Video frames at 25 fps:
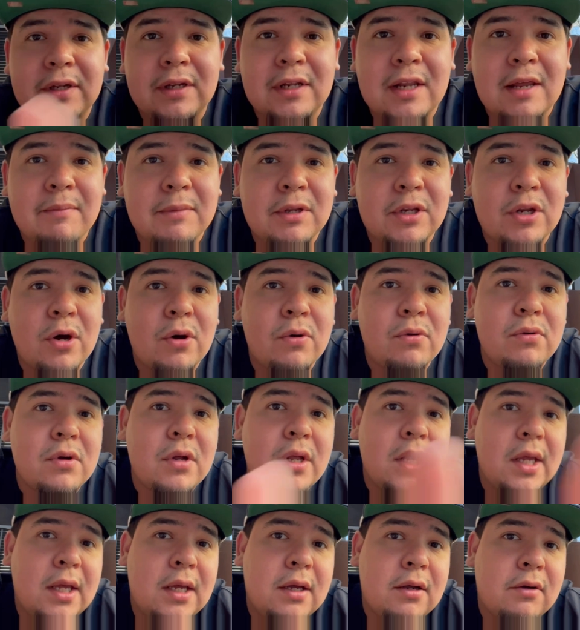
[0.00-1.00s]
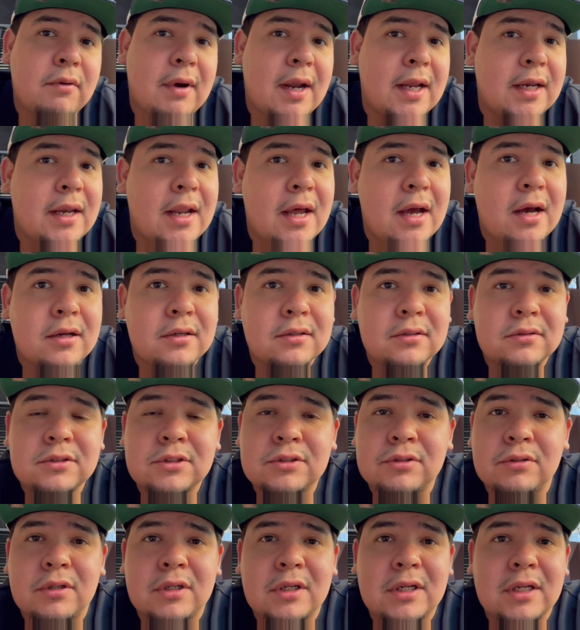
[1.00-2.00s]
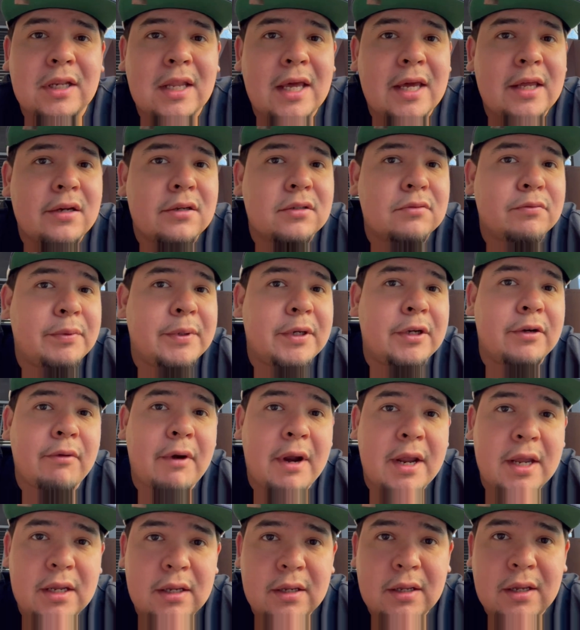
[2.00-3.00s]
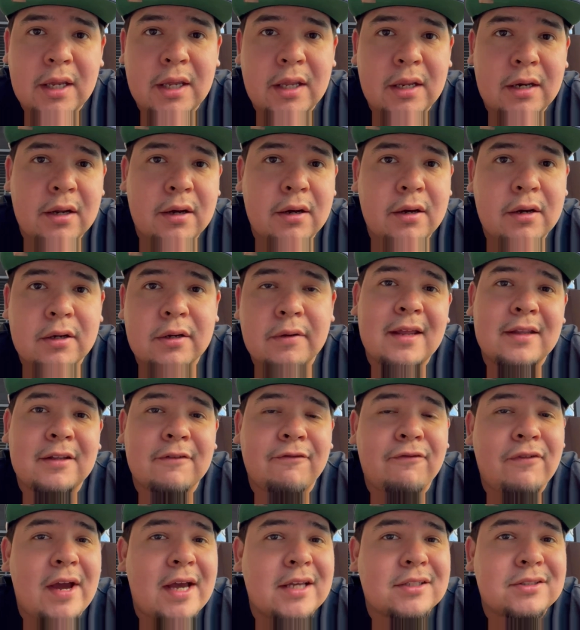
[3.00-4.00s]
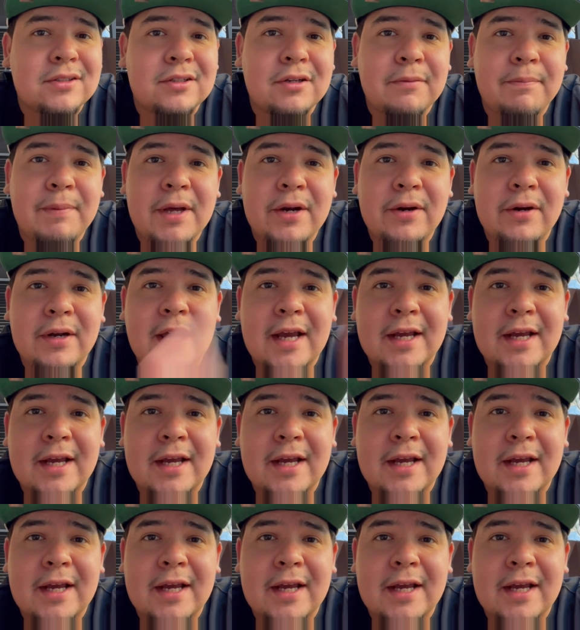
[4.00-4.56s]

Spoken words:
let me know. Right now, sooner than later, it'll be great. And the faster, the better, and I